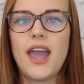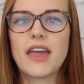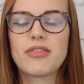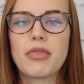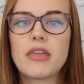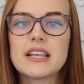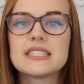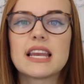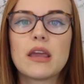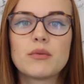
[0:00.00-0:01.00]
And the things
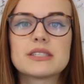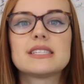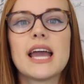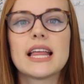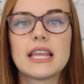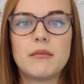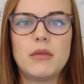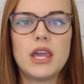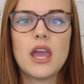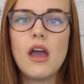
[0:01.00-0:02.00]
that he was telling
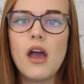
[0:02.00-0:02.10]
me,